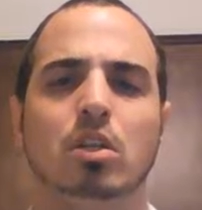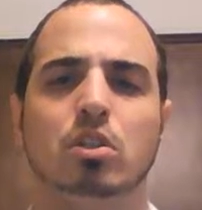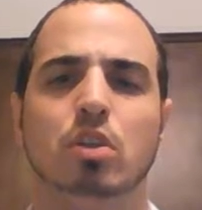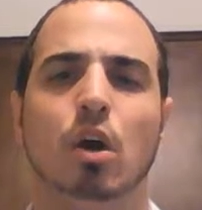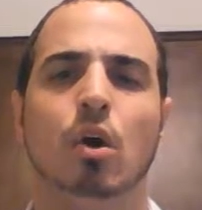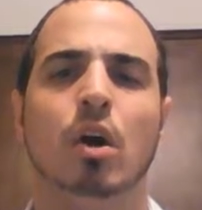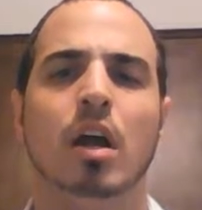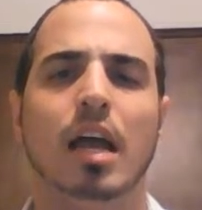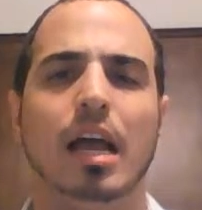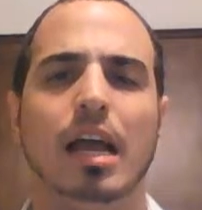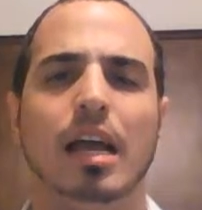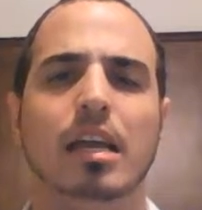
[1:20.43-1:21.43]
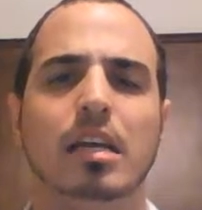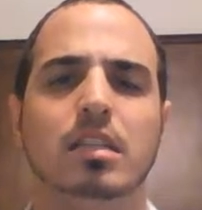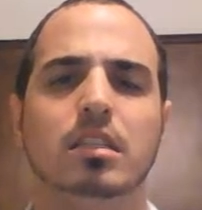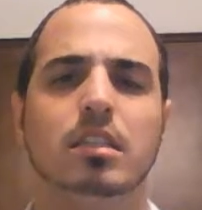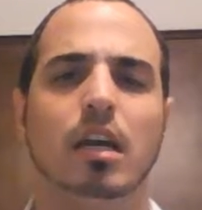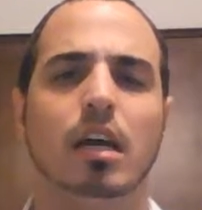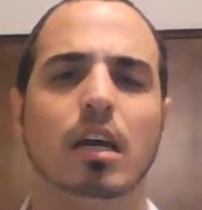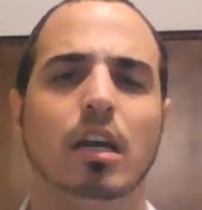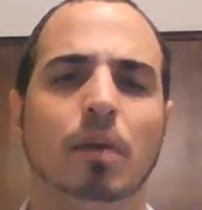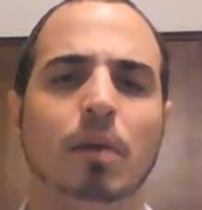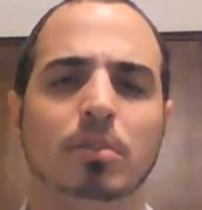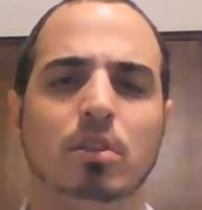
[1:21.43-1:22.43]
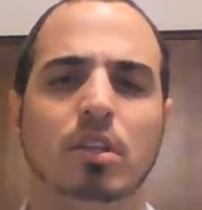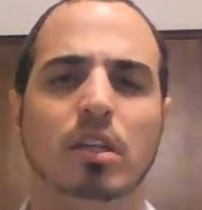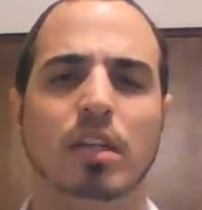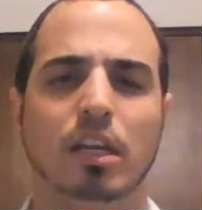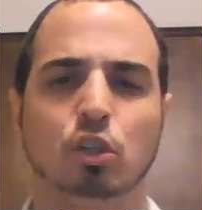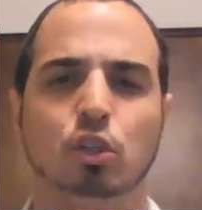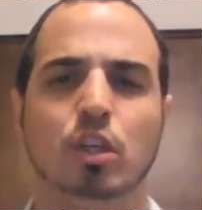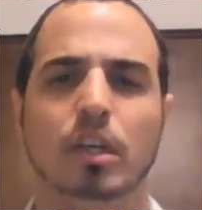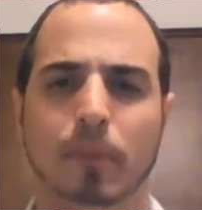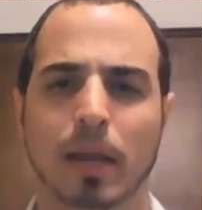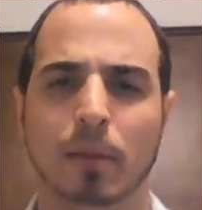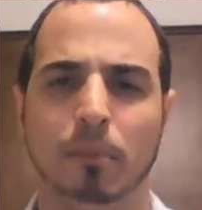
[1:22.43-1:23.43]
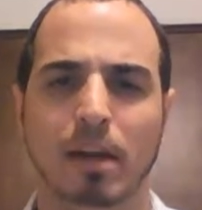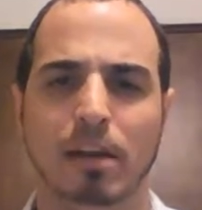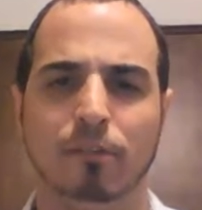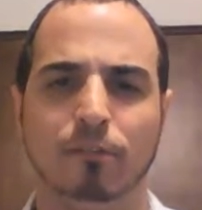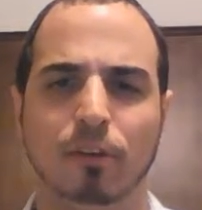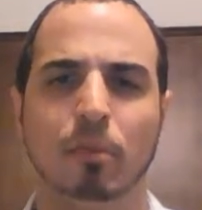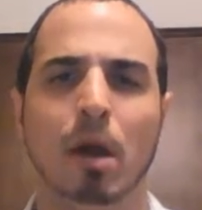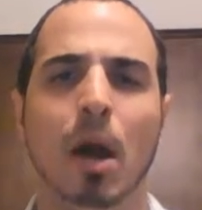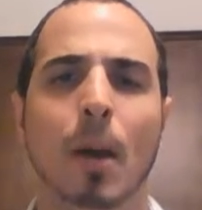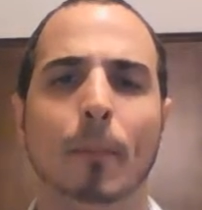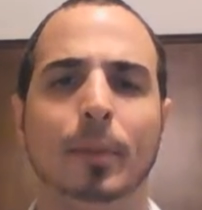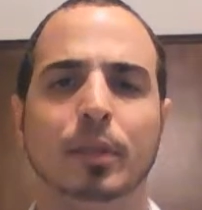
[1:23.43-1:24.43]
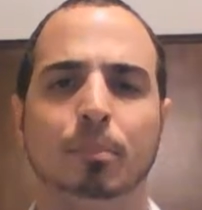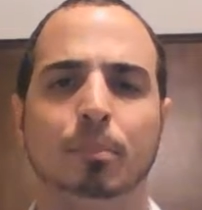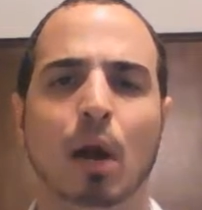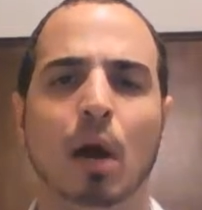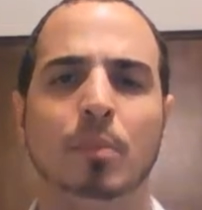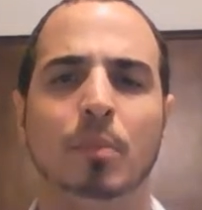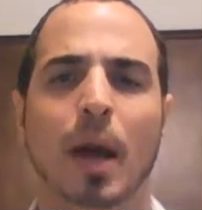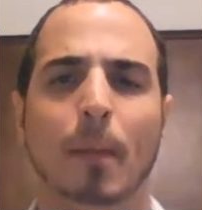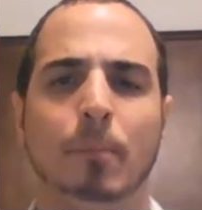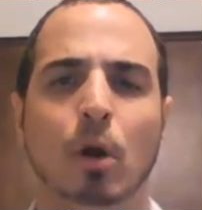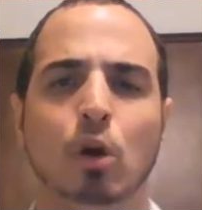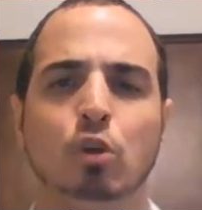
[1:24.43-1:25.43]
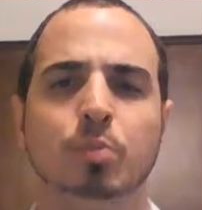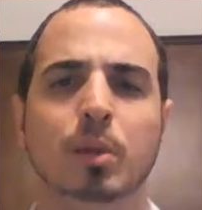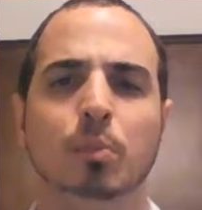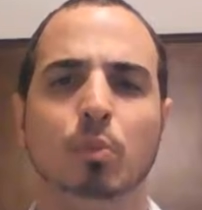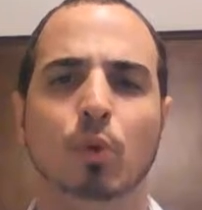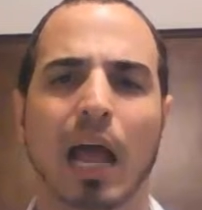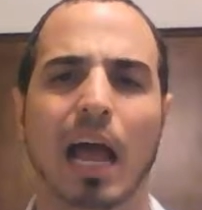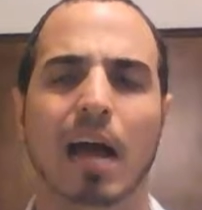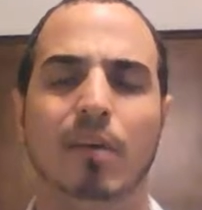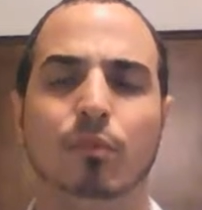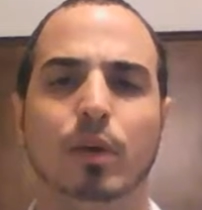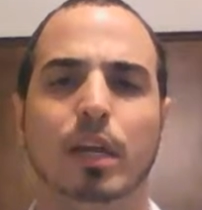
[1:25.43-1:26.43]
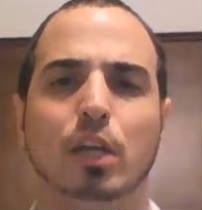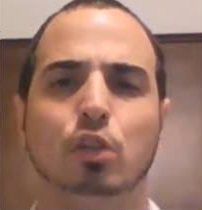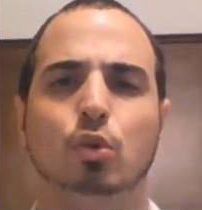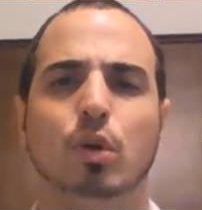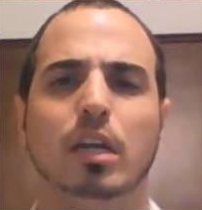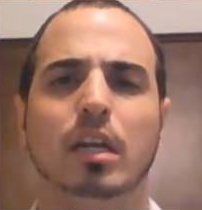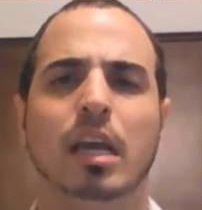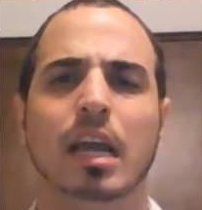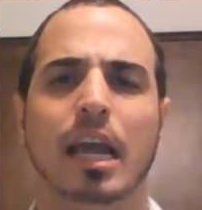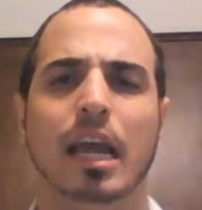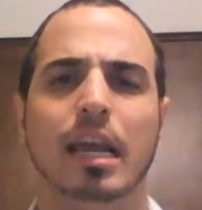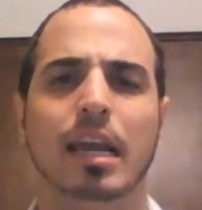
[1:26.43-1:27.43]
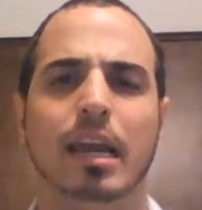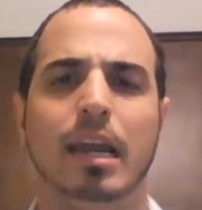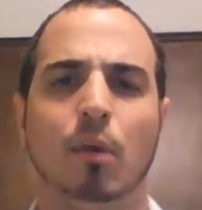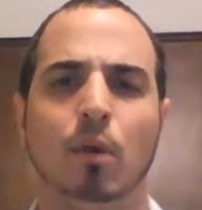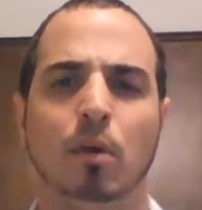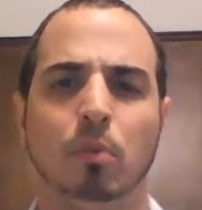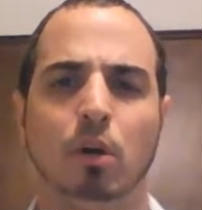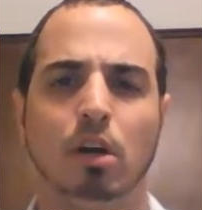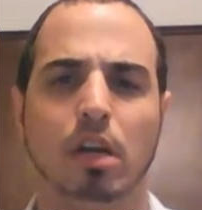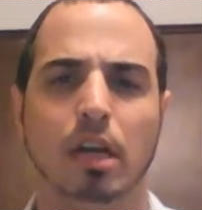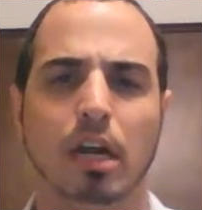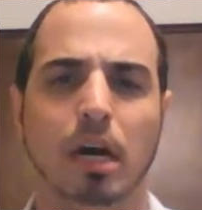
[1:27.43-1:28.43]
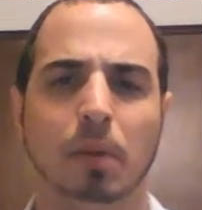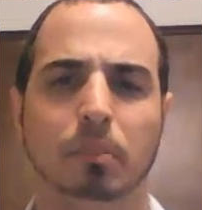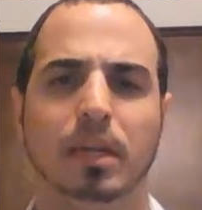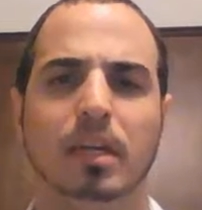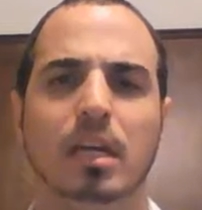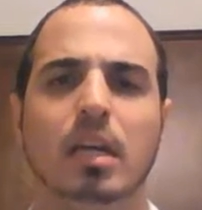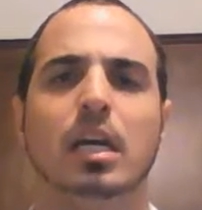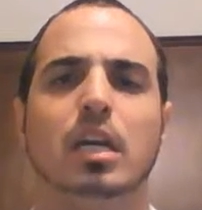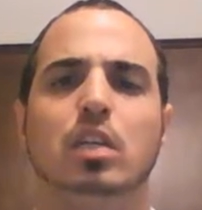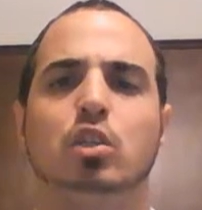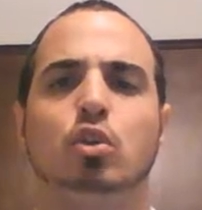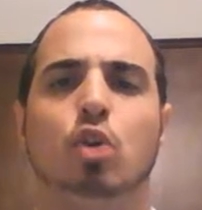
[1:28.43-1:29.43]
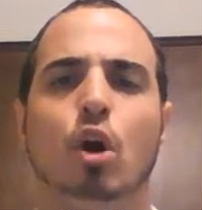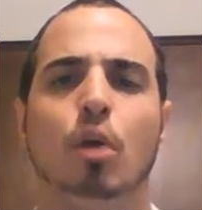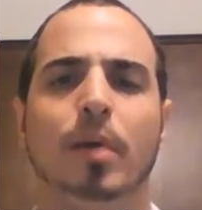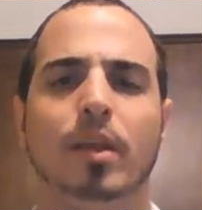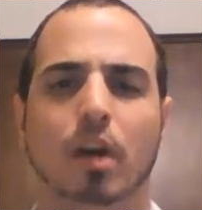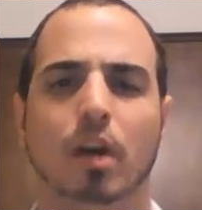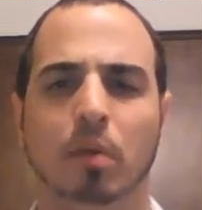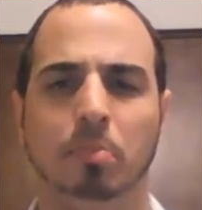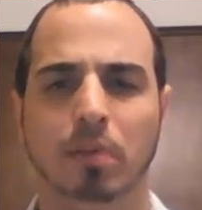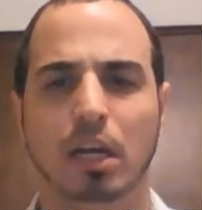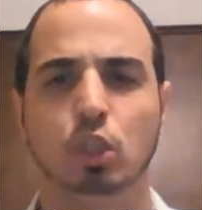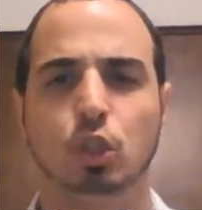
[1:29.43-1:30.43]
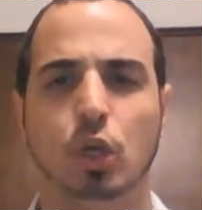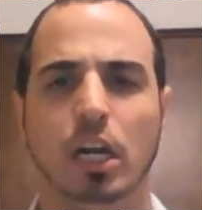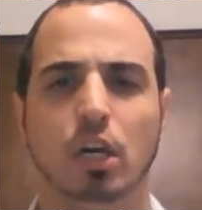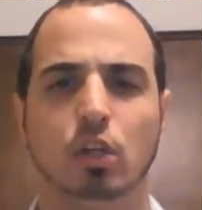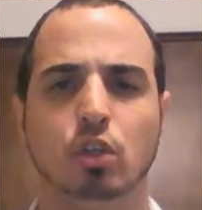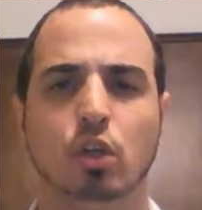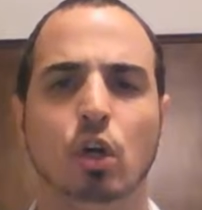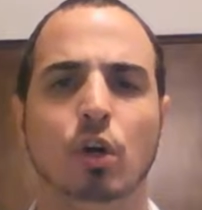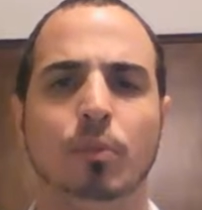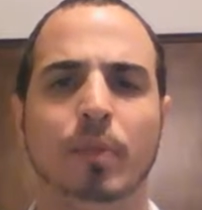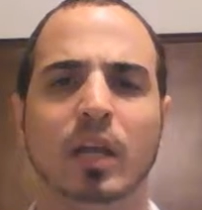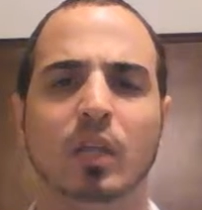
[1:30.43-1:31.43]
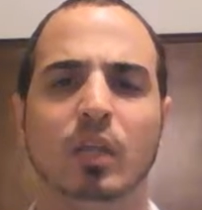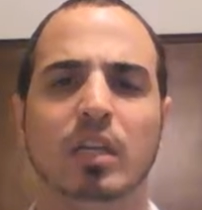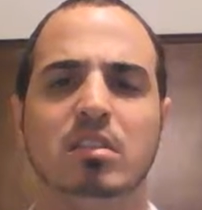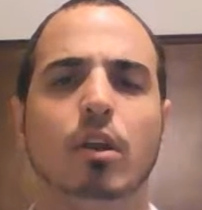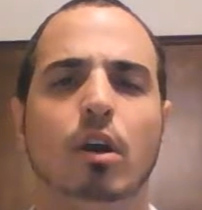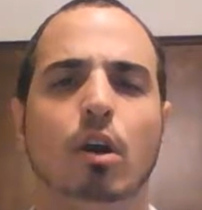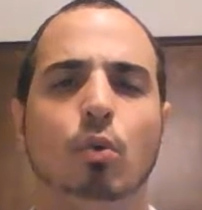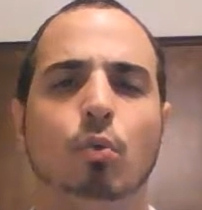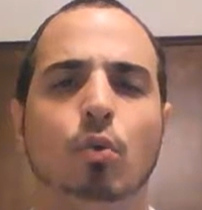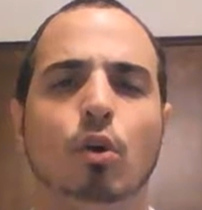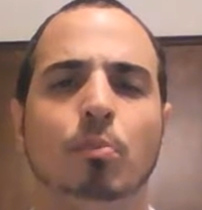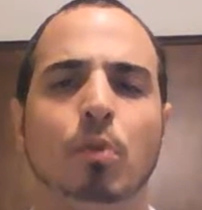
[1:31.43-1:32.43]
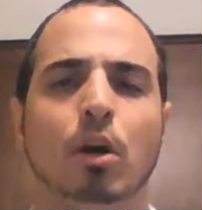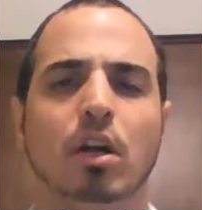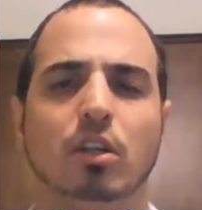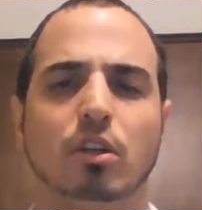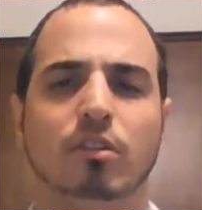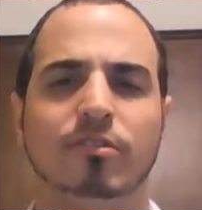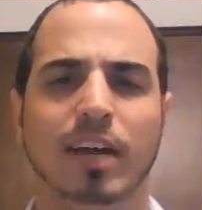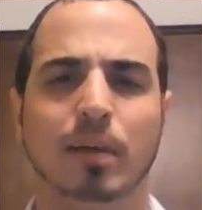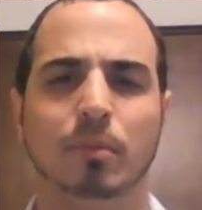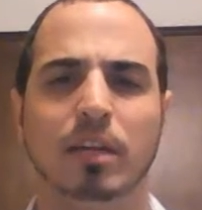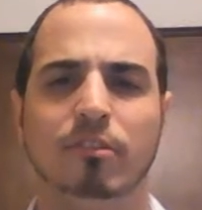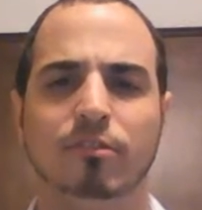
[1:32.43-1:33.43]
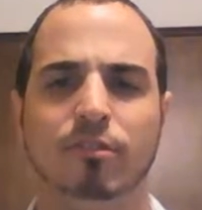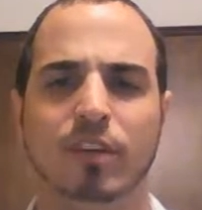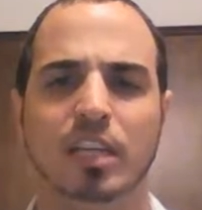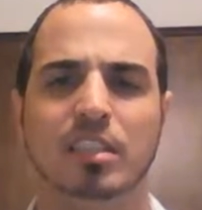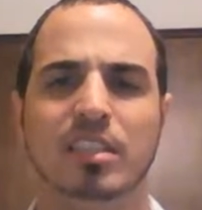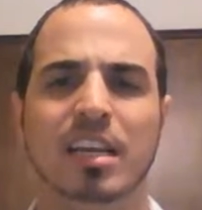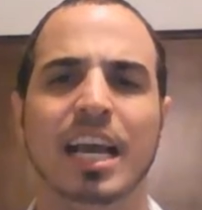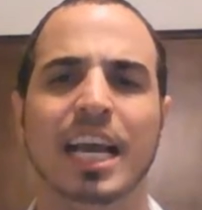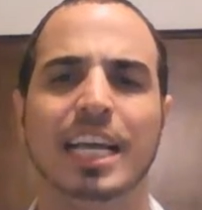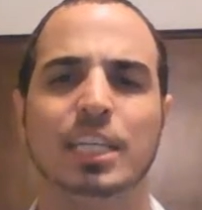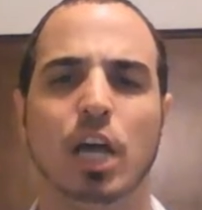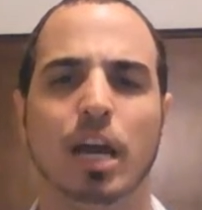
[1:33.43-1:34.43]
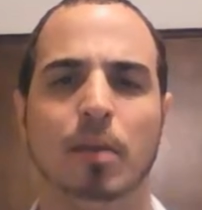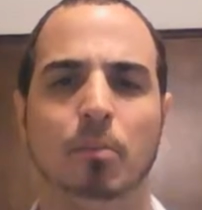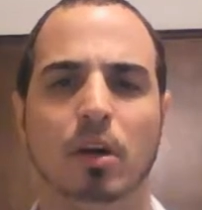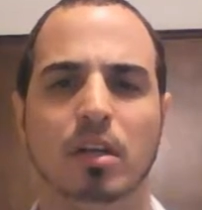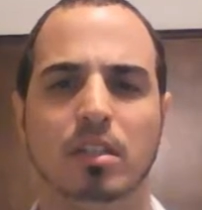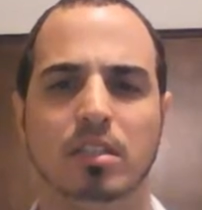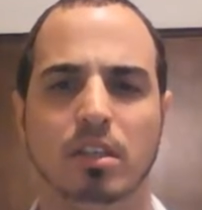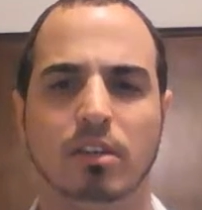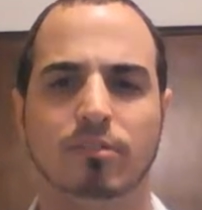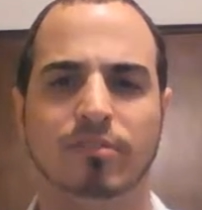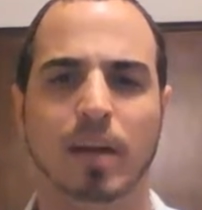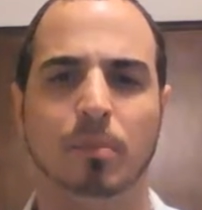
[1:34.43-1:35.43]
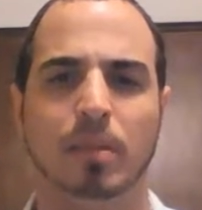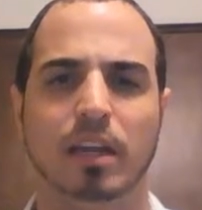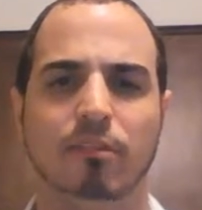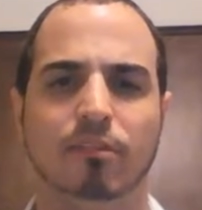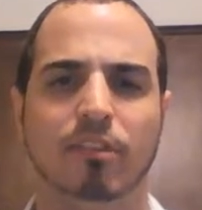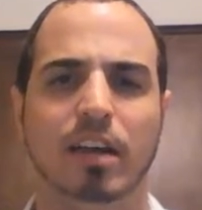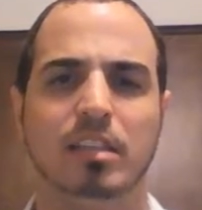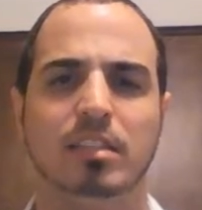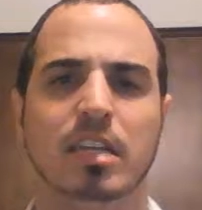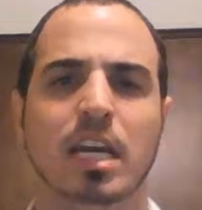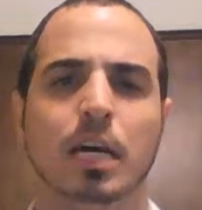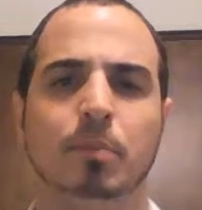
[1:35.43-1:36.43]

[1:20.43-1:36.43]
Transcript: So it is an opportunity that you could make money from, but the problem that most people have when they join in a network marketing company is you're told by the upline trainer to go and make a list of their warm market, their family and friends, and try to market to their family and friends.